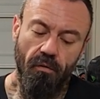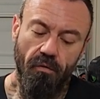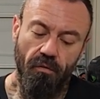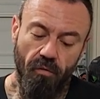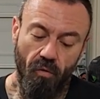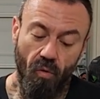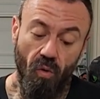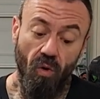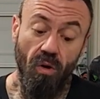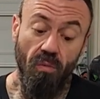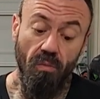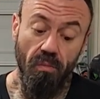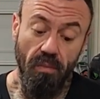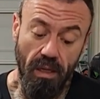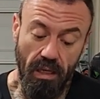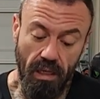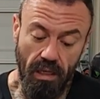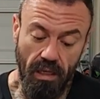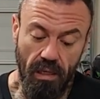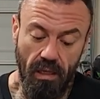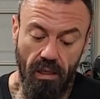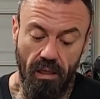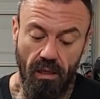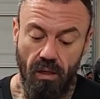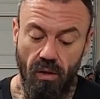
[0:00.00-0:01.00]
For
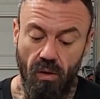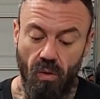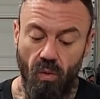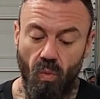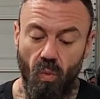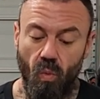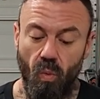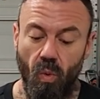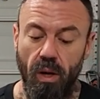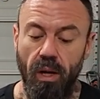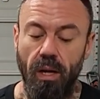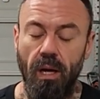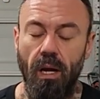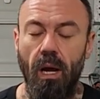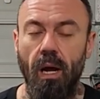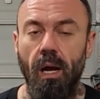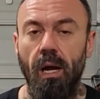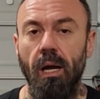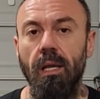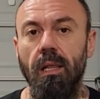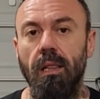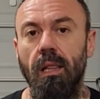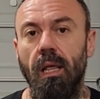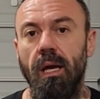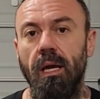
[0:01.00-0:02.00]
me, when
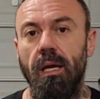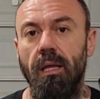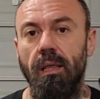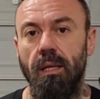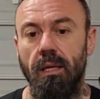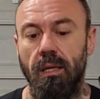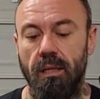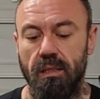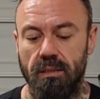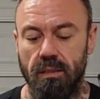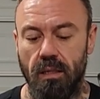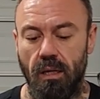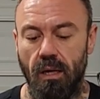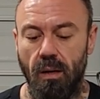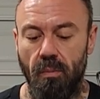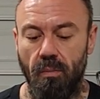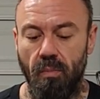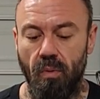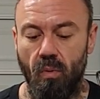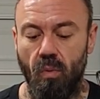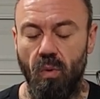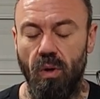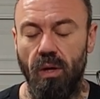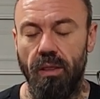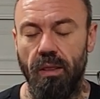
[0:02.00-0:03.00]
I lay things
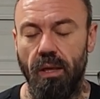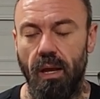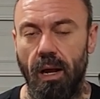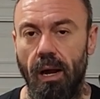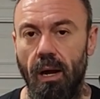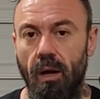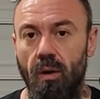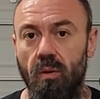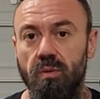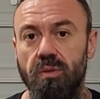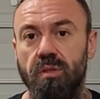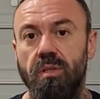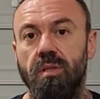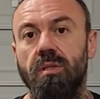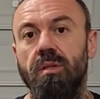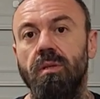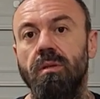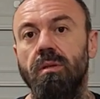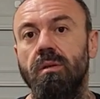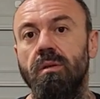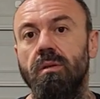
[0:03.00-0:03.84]
up without